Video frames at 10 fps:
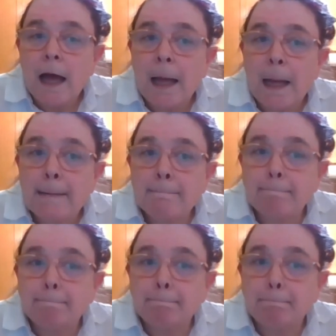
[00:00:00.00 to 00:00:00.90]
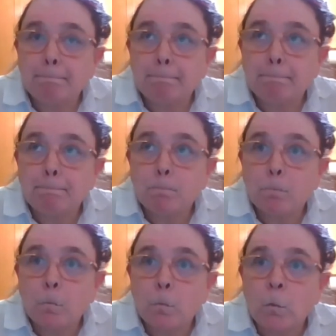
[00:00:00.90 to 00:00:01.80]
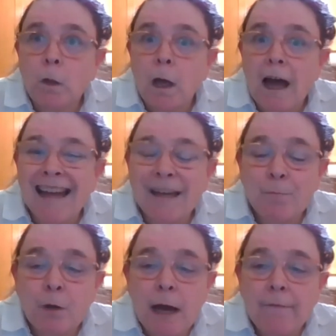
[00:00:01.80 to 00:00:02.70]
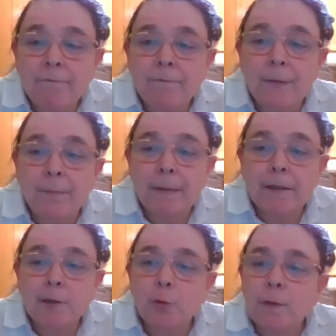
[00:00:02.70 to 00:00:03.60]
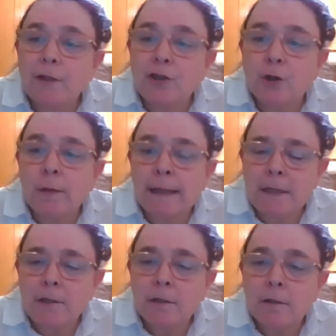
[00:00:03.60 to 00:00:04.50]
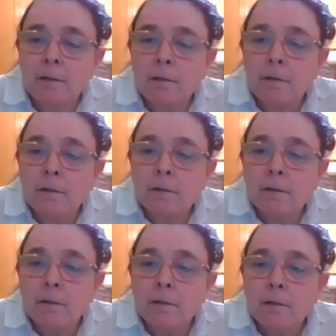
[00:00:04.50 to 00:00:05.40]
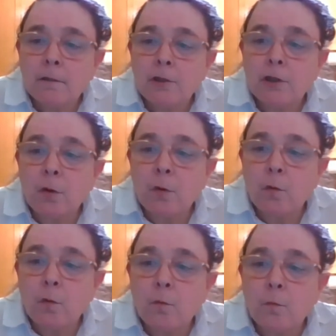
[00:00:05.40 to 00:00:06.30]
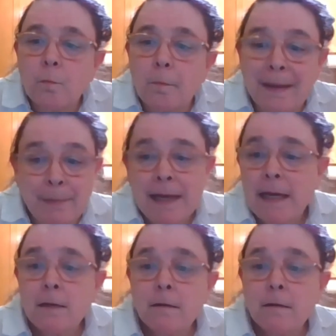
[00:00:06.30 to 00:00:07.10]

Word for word: Um, I am not familiar with cholent. So maybe.